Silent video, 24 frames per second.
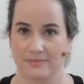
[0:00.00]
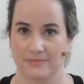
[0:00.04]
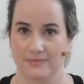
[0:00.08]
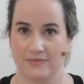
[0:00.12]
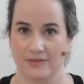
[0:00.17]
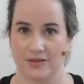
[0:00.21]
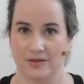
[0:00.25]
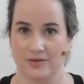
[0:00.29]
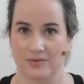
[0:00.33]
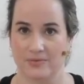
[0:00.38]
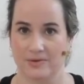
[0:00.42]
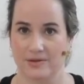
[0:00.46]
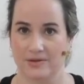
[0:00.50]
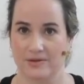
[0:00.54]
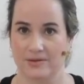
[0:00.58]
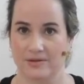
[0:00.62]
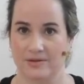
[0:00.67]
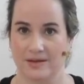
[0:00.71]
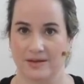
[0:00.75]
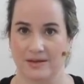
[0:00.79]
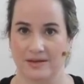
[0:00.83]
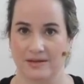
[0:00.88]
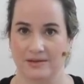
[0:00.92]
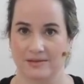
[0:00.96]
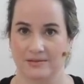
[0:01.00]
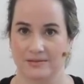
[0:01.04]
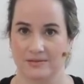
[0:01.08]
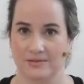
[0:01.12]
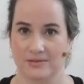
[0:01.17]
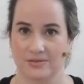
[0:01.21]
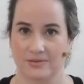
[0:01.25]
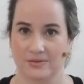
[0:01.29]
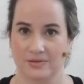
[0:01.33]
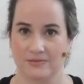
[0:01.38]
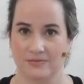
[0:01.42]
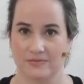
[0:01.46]
Feel whether they
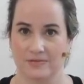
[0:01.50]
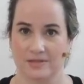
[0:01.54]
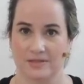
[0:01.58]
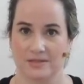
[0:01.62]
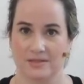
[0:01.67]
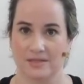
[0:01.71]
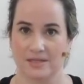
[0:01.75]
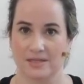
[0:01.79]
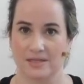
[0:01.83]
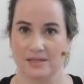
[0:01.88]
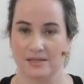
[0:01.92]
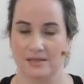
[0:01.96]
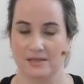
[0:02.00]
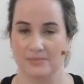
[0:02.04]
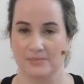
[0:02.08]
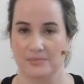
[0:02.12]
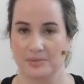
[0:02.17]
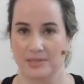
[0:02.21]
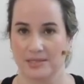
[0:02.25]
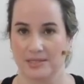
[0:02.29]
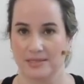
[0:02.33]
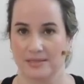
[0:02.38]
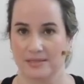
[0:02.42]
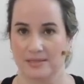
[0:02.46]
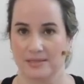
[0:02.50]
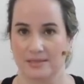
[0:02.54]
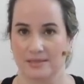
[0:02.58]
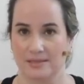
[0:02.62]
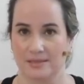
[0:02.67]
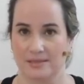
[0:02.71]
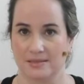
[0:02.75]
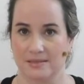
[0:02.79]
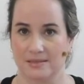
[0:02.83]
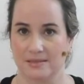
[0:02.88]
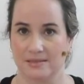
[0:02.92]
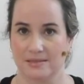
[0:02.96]
sort of stick in
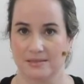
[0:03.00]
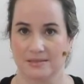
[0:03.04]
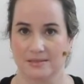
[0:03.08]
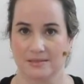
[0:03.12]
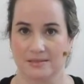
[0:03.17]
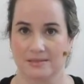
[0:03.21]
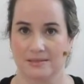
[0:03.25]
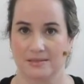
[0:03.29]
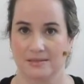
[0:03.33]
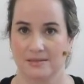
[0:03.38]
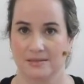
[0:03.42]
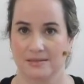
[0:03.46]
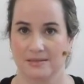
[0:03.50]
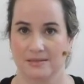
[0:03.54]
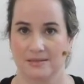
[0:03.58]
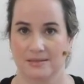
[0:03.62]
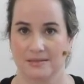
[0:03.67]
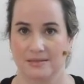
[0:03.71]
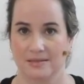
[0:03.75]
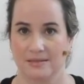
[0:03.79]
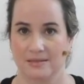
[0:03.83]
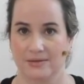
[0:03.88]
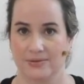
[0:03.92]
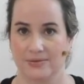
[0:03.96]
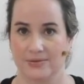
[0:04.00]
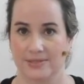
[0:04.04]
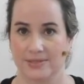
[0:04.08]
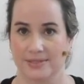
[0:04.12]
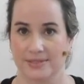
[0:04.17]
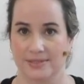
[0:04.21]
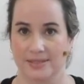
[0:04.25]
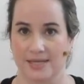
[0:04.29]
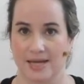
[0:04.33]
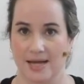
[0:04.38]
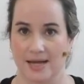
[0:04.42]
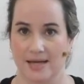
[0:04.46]
places or
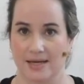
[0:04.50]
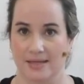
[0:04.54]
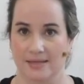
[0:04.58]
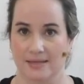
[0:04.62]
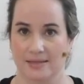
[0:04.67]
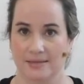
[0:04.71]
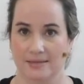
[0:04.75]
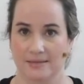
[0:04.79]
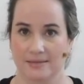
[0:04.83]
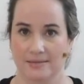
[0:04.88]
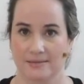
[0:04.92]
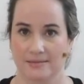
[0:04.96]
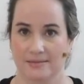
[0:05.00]
slide.